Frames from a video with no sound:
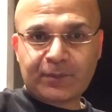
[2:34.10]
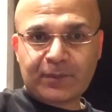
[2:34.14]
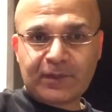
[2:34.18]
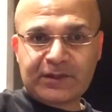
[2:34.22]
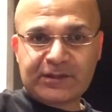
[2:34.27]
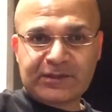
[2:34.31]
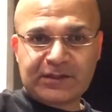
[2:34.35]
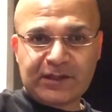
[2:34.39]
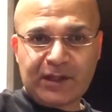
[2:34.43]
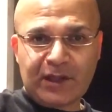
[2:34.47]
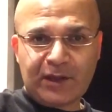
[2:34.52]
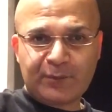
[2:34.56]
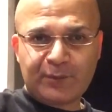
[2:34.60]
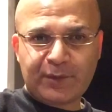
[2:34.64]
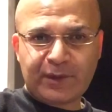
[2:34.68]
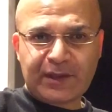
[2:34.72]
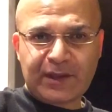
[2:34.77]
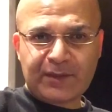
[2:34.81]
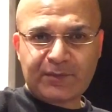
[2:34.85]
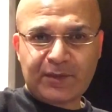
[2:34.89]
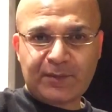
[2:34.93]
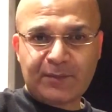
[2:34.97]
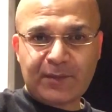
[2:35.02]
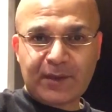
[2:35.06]
Islam
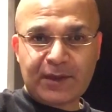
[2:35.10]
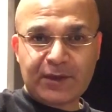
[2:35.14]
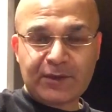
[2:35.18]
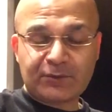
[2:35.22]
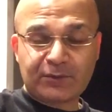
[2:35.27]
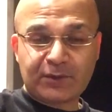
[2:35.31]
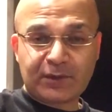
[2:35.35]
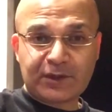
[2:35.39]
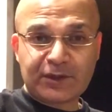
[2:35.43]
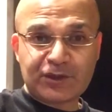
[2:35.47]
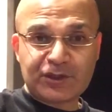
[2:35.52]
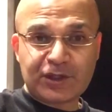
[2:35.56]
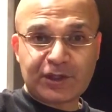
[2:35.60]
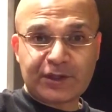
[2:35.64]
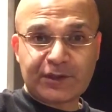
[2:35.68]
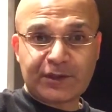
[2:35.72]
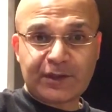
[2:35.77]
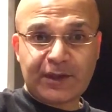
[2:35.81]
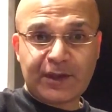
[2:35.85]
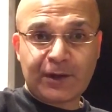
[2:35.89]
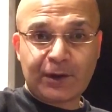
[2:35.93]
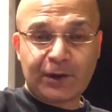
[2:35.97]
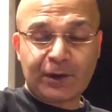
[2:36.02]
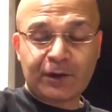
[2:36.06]
became the main religion
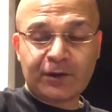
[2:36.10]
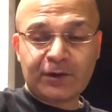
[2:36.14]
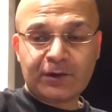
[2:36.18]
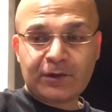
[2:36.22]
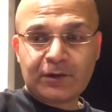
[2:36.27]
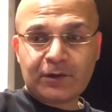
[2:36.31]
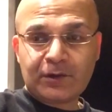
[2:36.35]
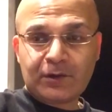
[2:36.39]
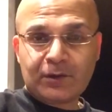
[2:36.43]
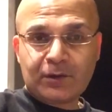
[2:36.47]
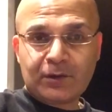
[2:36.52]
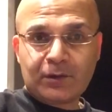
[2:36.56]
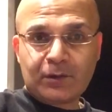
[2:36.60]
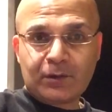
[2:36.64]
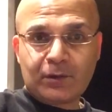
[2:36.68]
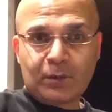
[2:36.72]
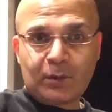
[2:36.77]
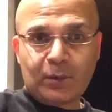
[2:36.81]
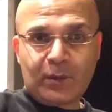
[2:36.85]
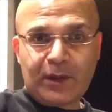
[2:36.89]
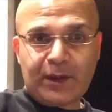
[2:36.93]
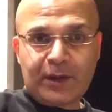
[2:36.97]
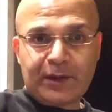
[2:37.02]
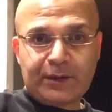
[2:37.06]
there,
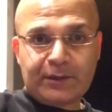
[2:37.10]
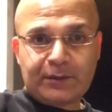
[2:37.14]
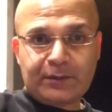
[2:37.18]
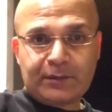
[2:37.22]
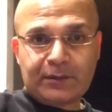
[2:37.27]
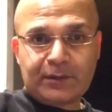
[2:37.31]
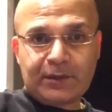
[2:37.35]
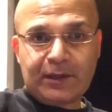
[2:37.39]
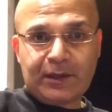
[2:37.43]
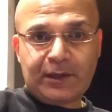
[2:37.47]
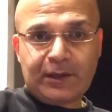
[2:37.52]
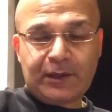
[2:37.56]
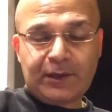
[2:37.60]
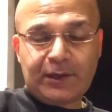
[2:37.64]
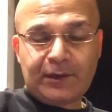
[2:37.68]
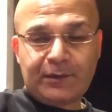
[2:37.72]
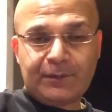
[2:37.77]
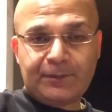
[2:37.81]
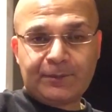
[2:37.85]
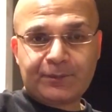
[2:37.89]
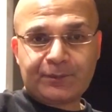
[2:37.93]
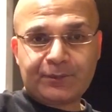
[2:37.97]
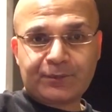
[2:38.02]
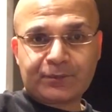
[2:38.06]
when
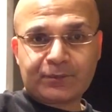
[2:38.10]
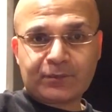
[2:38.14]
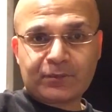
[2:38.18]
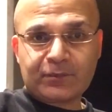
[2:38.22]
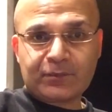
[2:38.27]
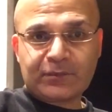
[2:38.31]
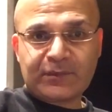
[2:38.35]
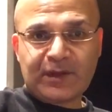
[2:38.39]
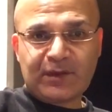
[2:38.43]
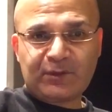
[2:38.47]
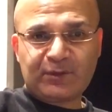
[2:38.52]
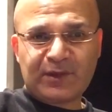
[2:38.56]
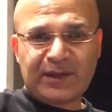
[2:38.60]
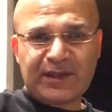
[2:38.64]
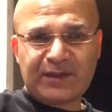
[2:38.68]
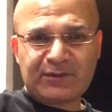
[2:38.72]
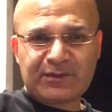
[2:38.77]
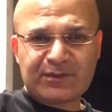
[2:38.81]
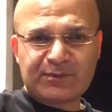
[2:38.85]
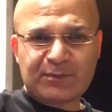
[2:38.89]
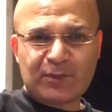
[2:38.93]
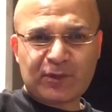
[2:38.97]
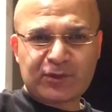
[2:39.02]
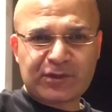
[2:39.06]
then really it
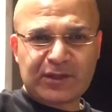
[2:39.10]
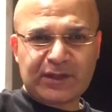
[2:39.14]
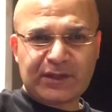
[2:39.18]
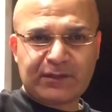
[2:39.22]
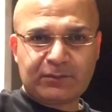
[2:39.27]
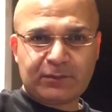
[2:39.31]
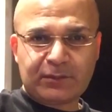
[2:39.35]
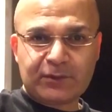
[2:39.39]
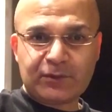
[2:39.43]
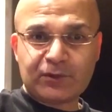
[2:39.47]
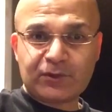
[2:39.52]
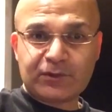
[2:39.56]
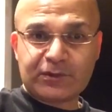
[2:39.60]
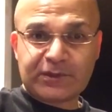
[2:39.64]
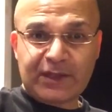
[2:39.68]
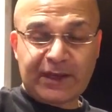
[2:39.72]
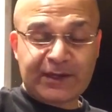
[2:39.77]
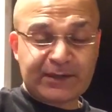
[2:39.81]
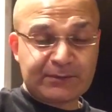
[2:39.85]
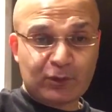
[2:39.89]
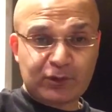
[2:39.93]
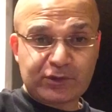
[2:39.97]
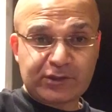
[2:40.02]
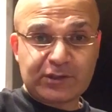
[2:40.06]
was mostly used
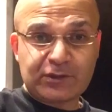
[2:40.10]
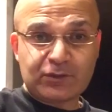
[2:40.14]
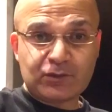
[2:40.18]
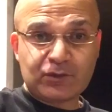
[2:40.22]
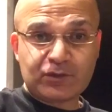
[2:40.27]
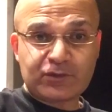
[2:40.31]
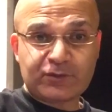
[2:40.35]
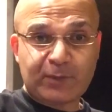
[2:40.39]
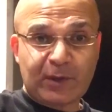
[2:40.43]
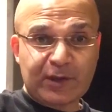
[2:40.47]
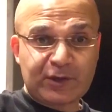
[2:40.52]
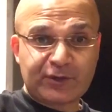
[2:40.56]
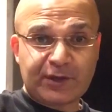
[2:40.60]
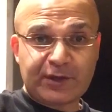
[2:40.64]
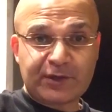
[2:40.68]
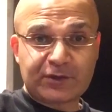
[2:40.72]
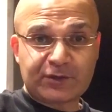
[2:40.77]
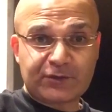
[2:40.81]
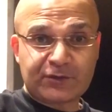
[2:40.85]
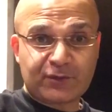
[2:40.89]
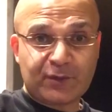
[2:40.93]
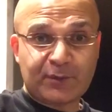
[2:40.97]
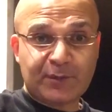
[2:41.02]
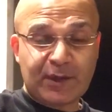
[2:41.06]
by traders
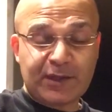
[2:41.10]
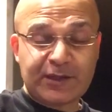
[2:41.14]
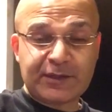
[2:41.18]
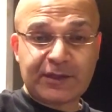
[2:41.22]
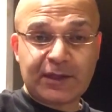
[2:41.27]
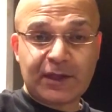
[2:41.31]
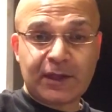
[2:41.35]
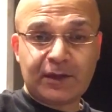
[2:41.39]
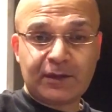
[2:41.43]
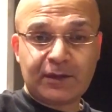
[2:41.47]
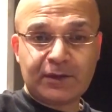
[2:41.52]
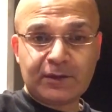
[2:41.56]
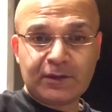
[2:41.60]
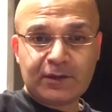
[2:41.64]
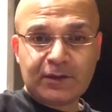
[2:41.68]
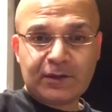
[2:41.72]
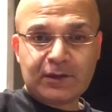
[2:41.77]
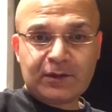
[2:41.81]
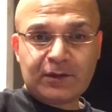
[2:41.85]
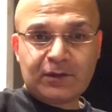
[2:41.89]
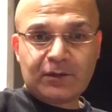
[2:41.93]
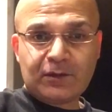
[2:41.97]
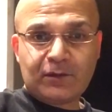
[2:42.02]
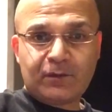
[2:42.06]
from India
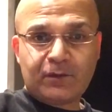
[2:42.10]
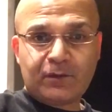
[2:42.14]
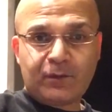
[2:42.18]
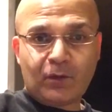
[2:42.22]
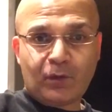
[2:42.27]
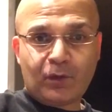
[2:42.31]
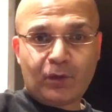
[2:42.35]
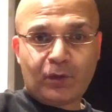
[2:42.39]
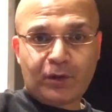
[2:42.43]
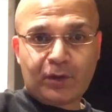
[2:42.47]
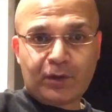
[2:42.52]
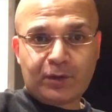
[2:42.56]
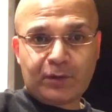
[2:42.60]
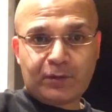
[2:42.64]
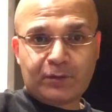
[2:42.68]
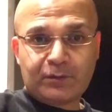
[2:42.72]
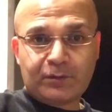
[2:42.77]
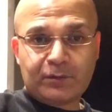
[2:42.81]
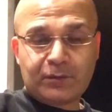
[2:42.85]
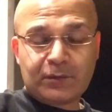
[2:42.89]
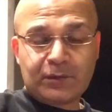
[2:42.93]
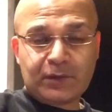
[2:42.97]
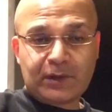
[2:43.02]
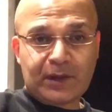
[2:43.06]
for
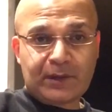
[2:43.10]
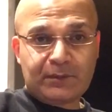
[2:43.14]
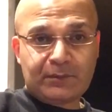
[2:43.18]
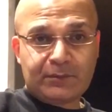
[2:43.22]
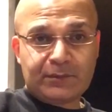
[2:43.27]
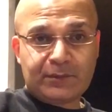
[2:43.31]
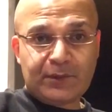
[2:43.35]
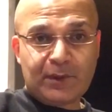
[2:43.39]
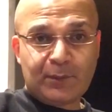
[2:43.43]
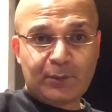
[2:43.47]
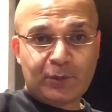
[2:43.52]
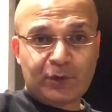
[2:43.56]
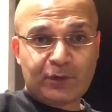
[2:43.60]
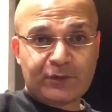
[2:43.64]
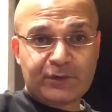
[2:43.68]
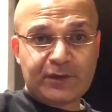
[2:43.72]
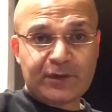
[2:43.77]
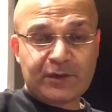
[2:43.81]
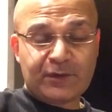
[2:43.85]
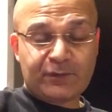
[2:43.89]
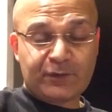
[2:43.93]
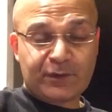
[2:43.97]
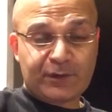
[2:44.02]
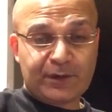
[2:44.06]
a number of
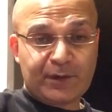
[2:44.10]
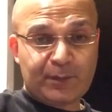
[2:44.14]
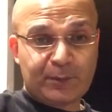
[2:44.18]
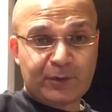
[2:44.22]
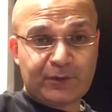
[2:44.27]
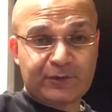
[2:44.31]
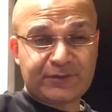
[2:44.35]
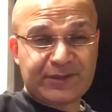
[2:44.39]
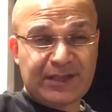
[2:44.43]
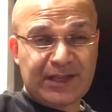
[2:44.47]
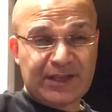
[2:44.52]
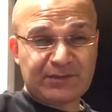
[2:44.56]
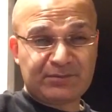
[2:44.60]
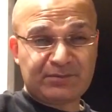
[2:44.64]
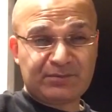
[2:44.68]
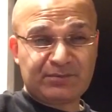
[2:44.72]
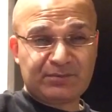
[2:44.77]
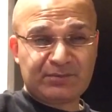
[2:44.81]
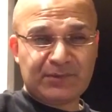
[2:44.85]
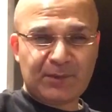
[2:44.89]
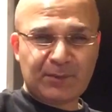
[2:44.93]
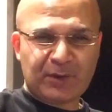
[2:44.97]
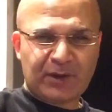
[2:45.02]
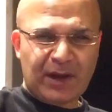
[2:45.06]
years,
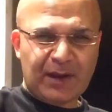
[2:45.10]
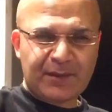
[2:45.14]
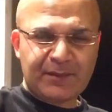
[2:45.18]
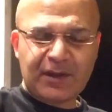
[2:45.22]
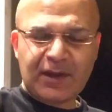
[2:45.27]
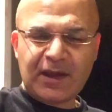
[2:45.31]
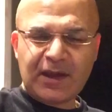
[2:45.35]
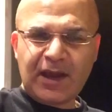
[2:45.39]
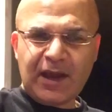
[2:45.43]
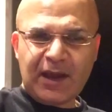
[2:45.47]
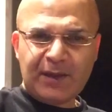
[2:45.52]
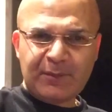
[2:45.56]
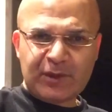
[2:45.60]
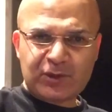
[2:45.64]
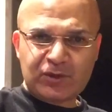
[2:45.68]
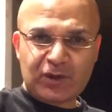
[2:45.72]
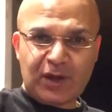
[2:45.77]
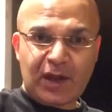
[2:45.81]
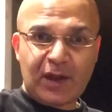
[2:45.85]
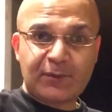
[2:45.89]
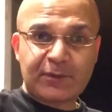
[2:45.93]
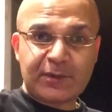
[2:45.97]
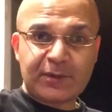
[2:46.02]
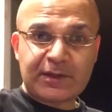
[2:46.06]
I'm not sure
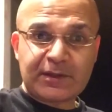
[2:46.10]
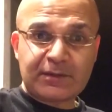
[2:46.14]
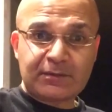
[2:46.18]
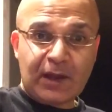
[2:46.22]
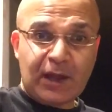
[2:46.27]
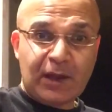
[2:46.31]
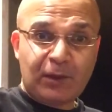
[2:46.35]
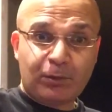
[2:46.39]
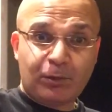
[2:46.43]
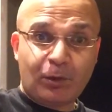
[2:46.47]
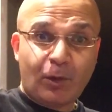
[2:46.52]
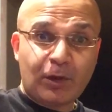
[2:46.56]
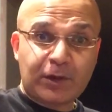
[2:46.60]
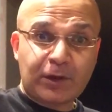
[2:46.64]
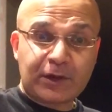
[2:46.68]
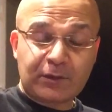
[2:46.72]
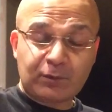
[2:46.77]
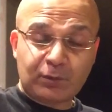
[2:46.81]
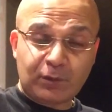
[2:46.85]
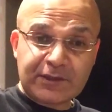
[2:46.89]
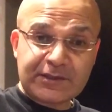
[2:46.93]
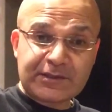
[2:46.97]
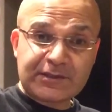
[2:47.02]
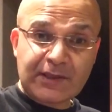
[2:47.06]
how long it
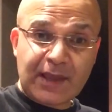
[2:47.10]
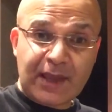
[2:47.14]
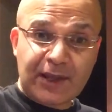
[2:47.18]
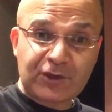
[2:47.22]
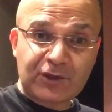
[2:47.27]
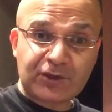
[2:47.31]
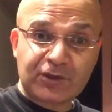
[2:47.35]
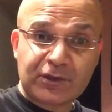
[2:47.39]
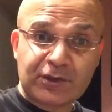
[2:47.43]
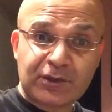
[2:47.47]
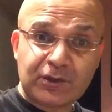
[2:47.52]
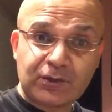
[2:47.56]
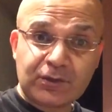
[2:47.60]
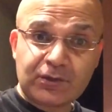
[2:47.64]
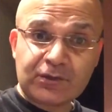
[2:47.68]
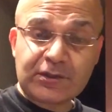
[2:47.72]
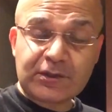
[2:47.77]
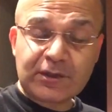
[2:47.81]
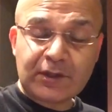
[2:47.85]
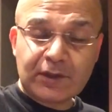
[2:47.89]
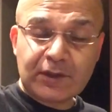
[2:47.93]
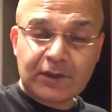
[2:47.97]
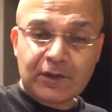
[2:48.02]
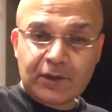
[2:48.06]
was actually used.
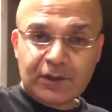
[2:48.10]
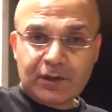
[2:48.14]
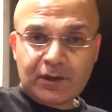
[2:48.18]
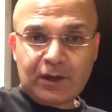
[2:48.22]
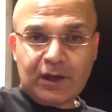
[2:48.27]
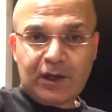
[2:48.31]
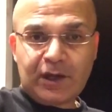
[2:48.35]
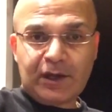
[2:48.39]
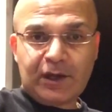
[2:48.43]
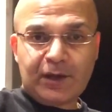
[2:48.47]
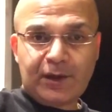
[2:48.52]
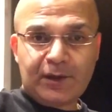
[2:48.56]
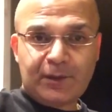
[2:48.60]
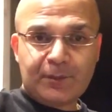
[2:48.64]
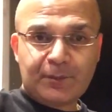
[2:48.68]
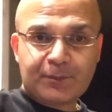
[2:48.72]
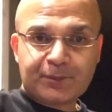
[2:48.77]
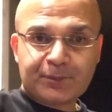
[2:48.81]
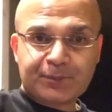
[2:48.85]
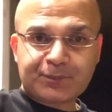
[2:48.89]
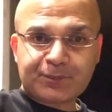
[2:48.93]
It